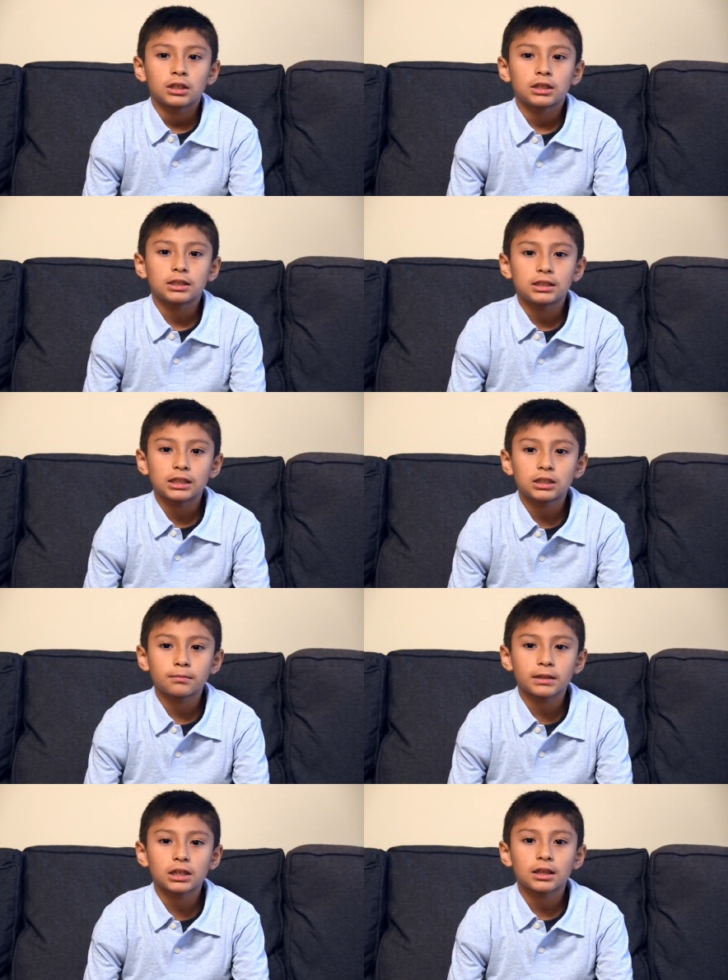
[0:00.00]
He teached
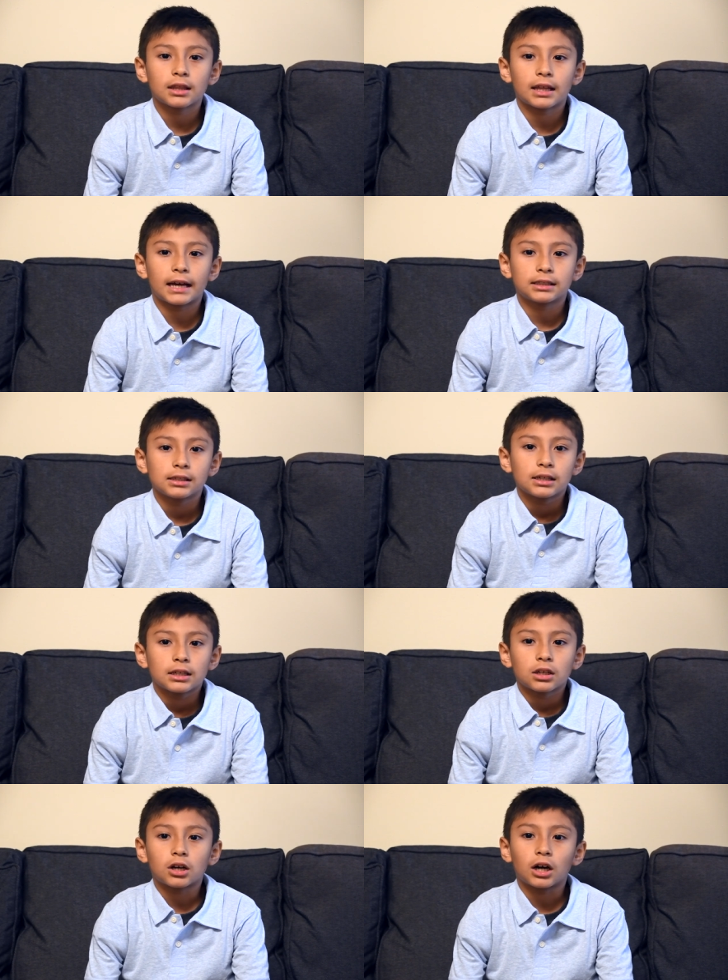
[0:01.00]
me that
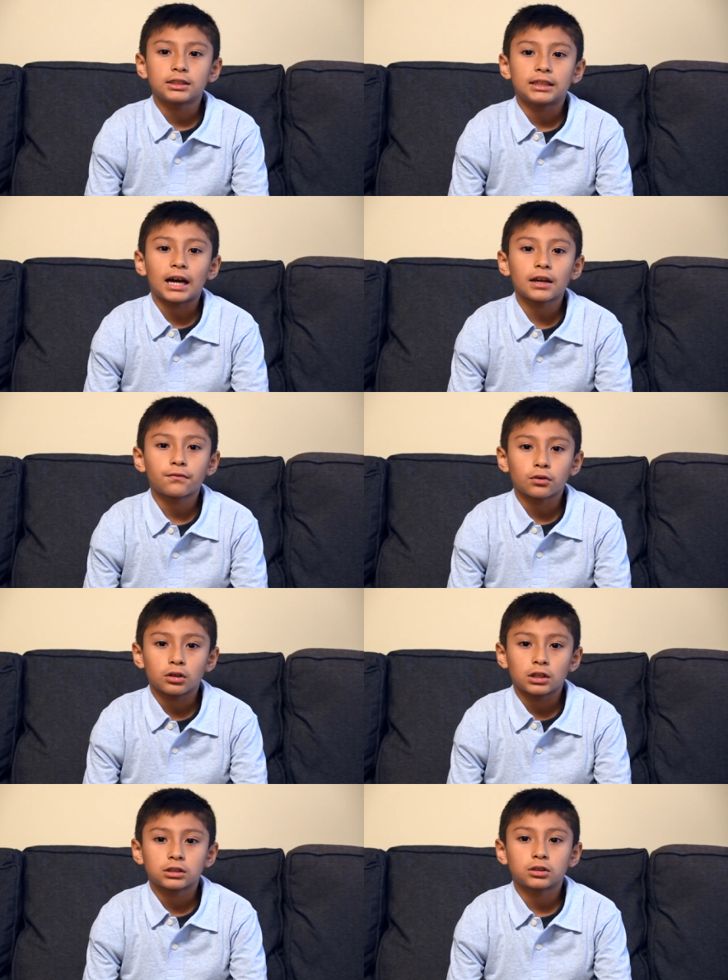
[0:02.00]
God died for
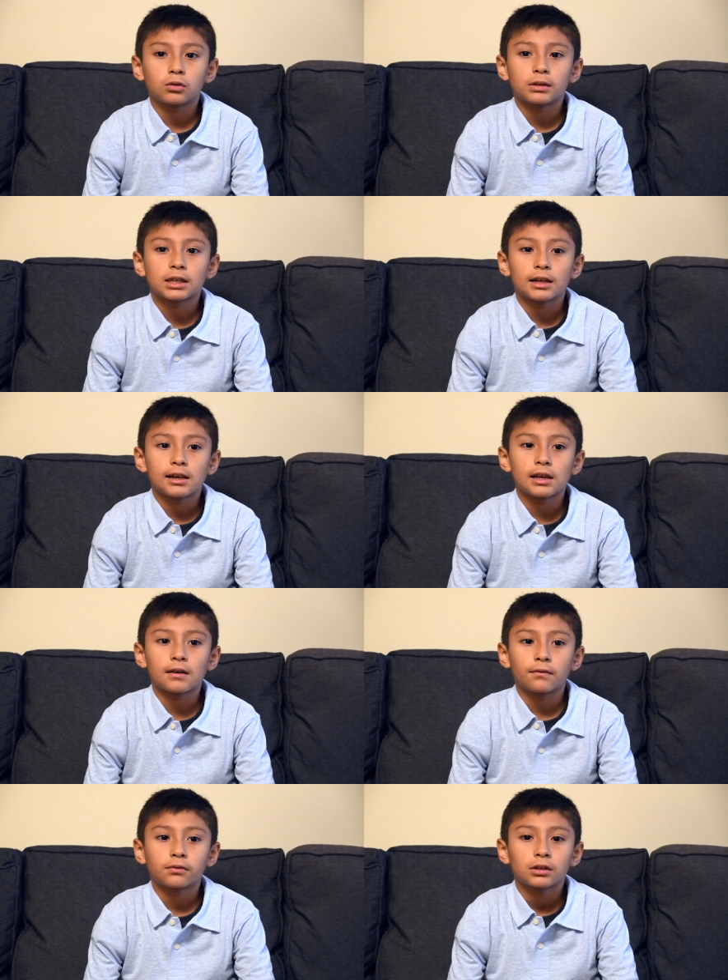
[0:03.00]
us so we can
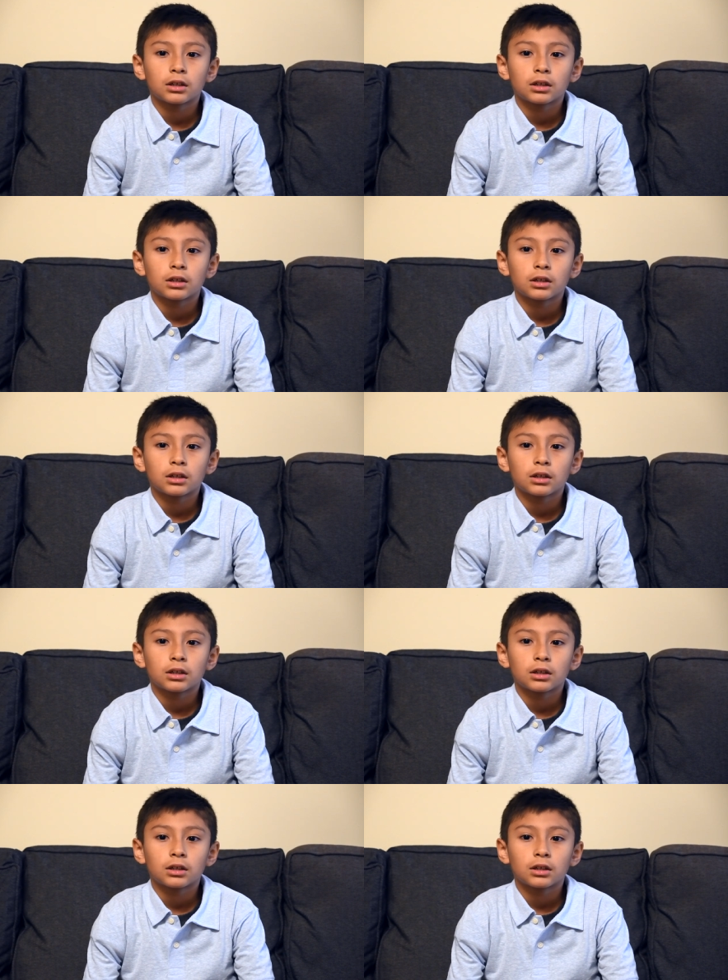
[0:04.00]
live,